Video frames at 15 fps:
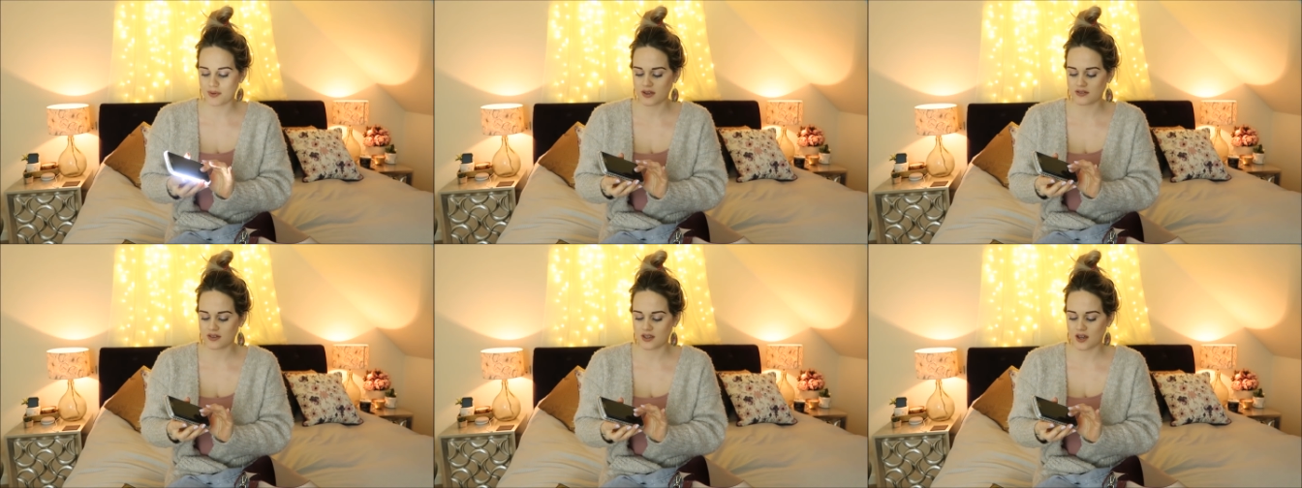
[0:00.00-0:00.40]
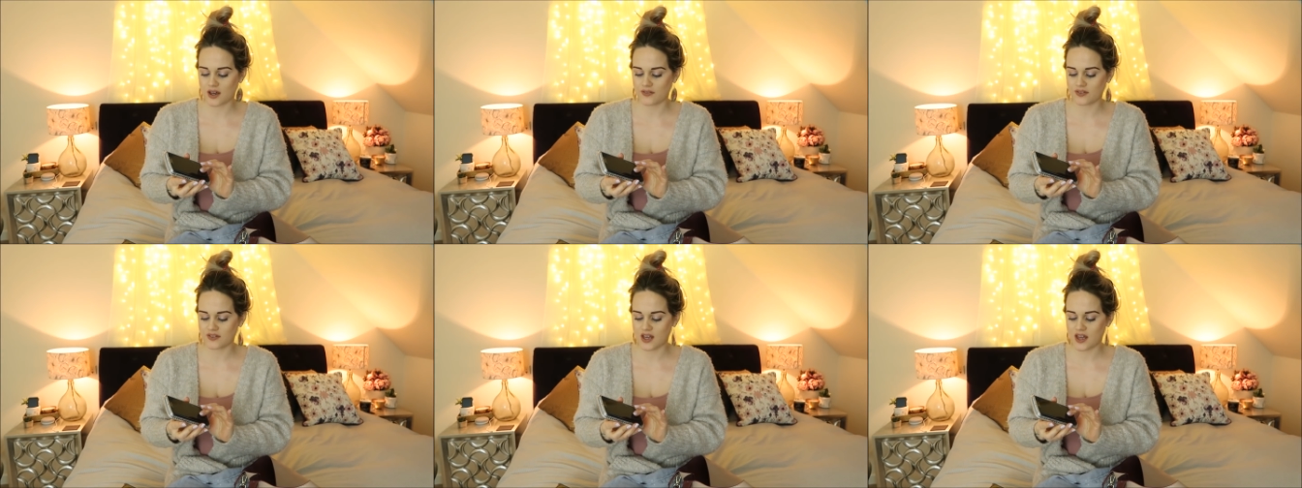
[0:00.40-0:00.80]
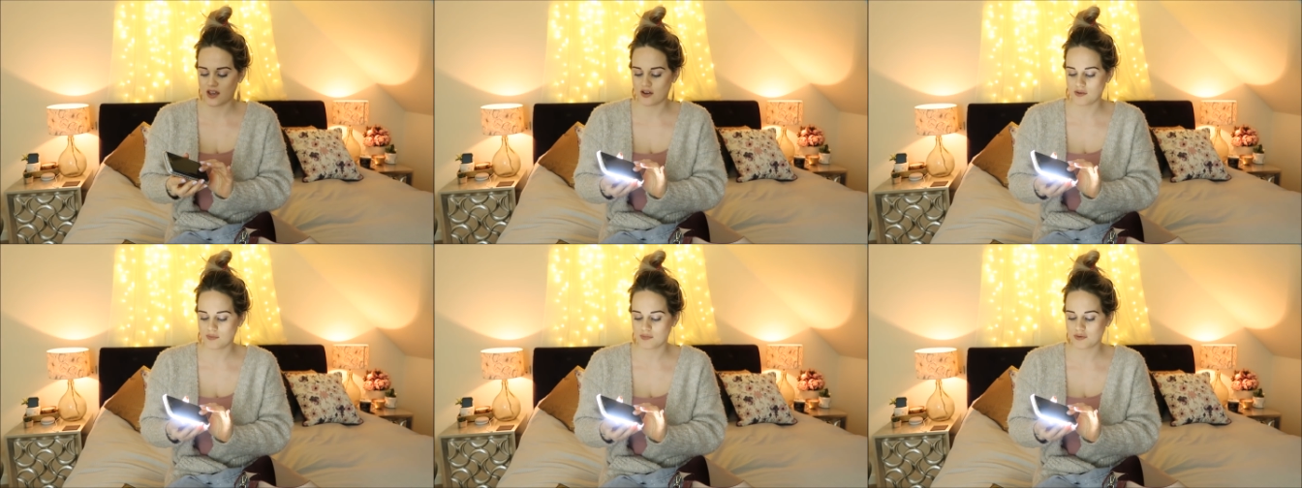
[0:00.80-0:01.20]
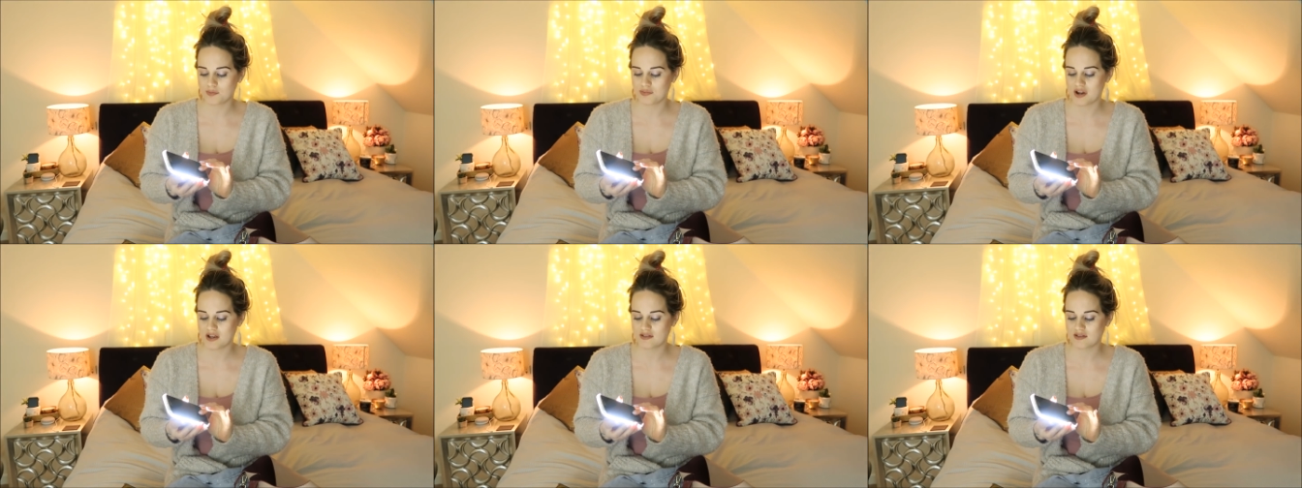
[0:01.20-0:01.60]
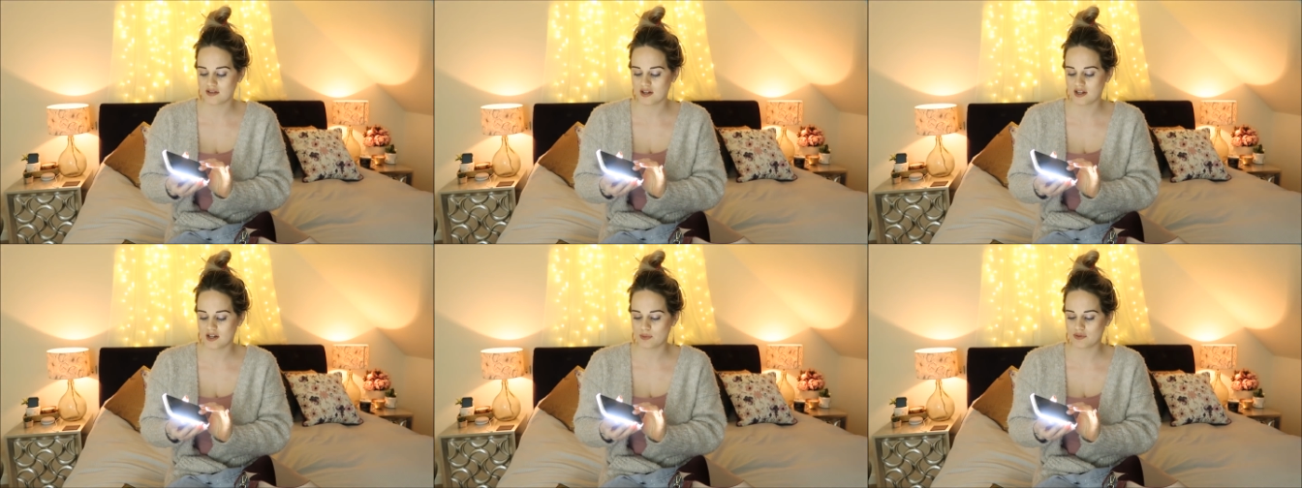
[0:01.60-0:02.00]
because the other day I was pressing
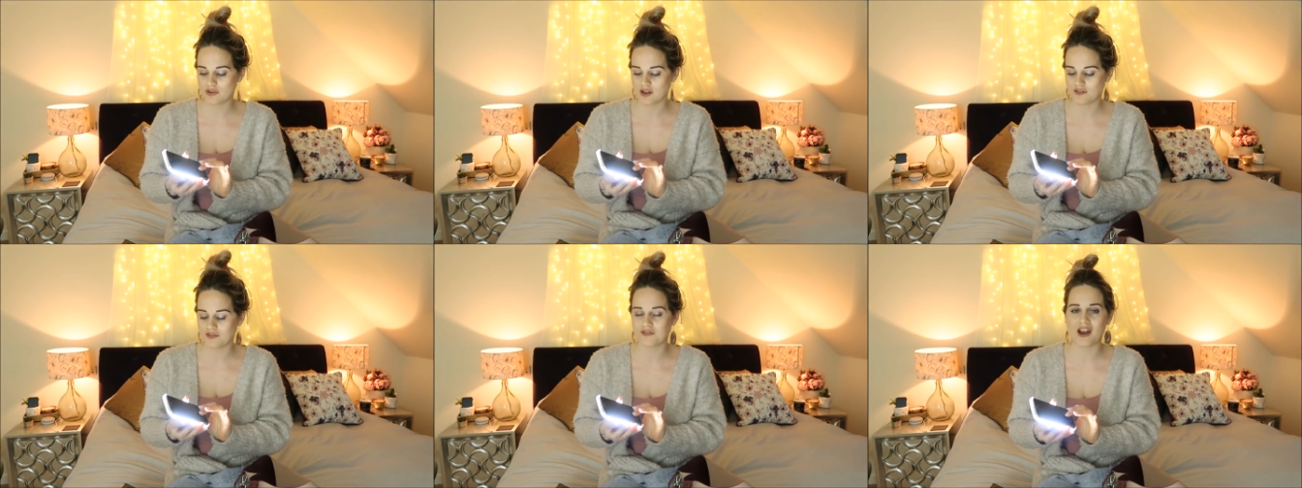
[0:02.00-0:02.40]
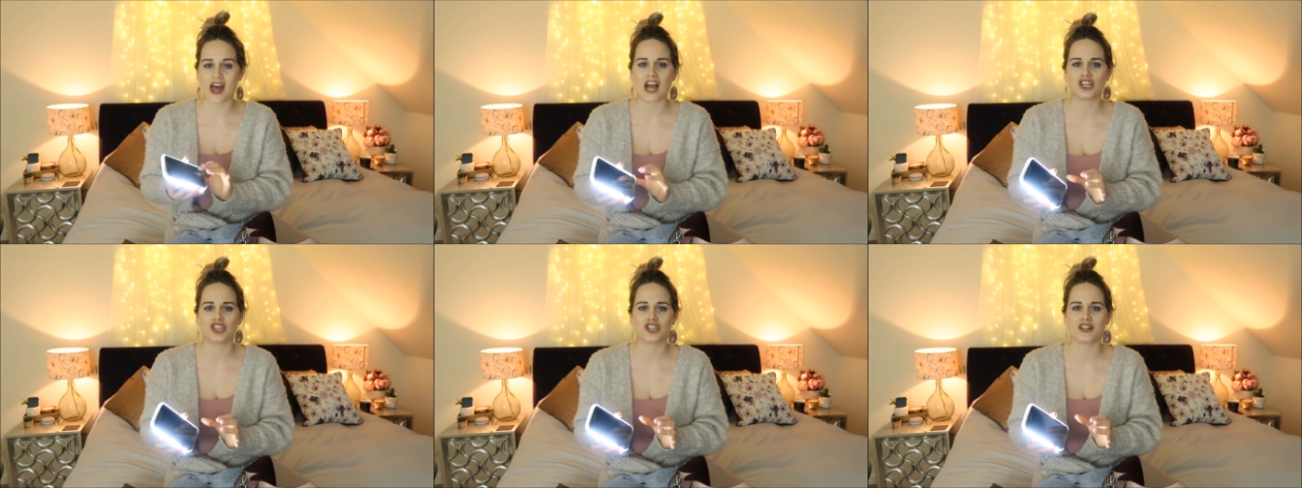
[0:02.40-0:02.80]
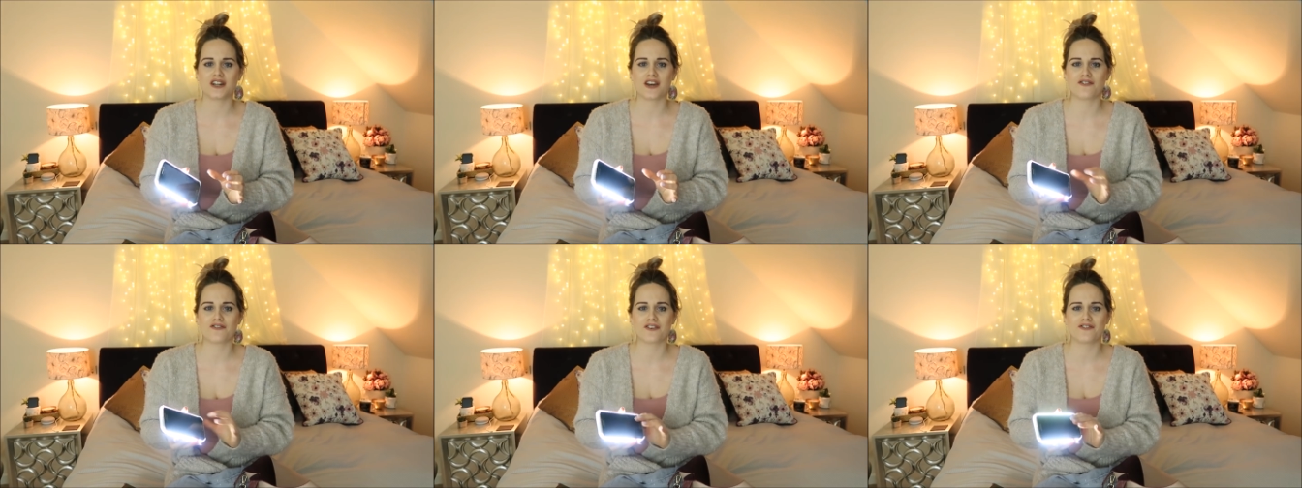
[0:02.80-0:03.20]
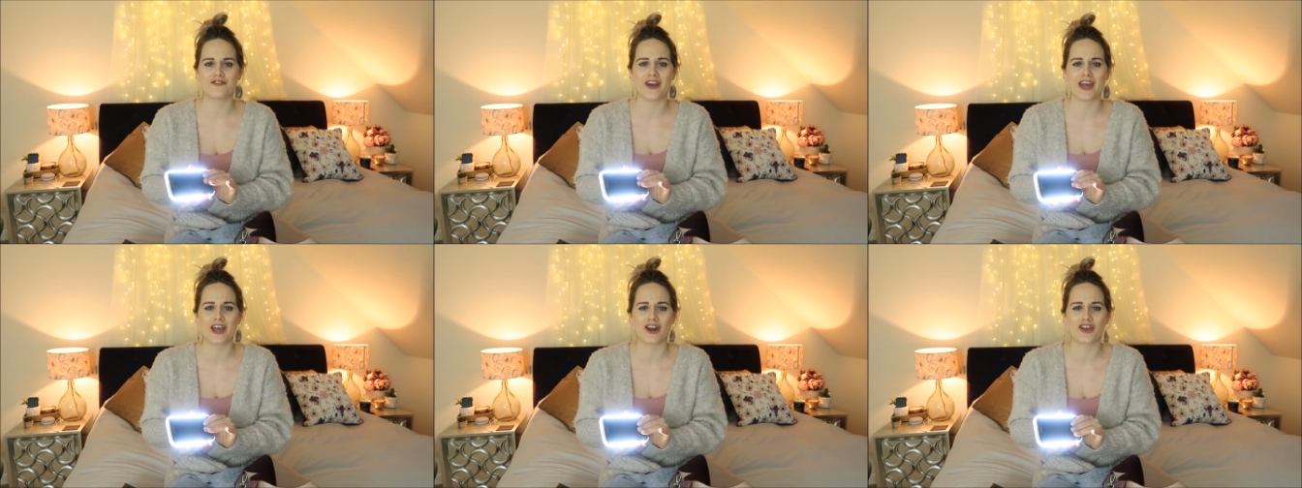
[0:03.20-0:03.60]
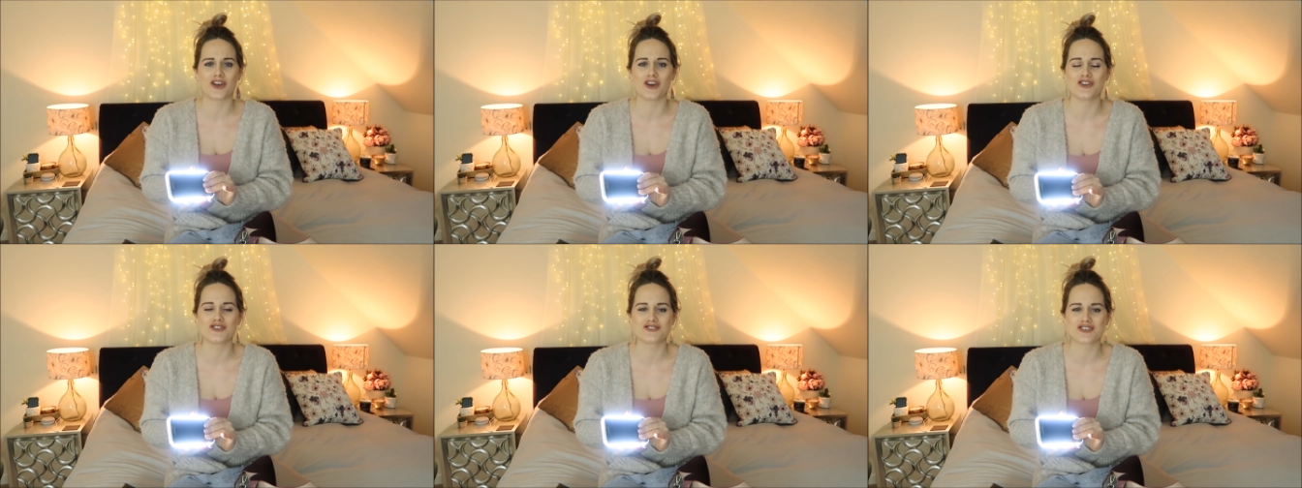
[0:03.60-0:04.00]
it and it was like flashing and everything and I
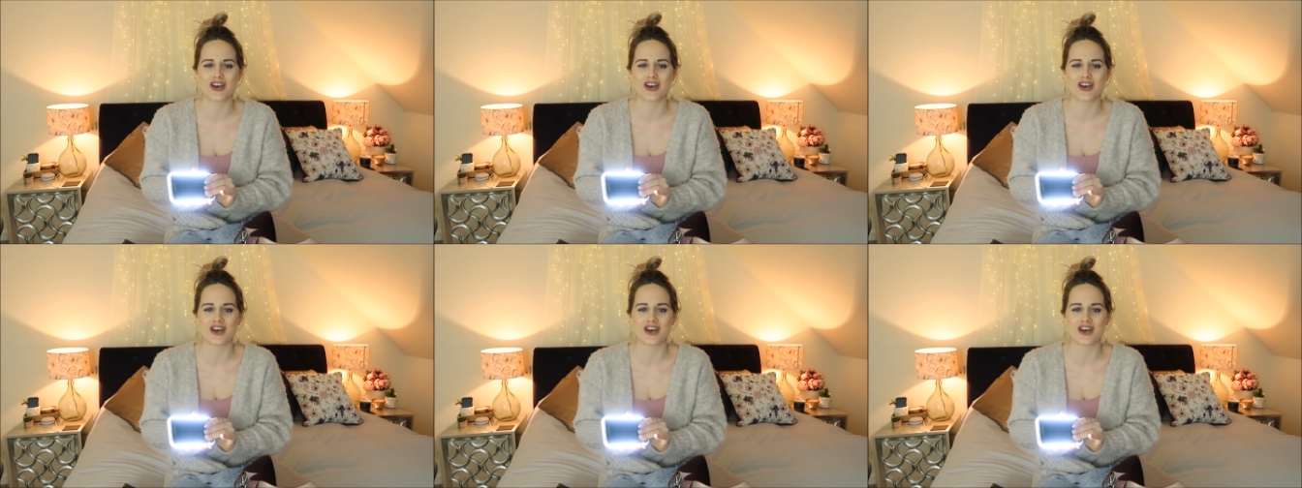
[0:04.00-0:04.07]
couldn't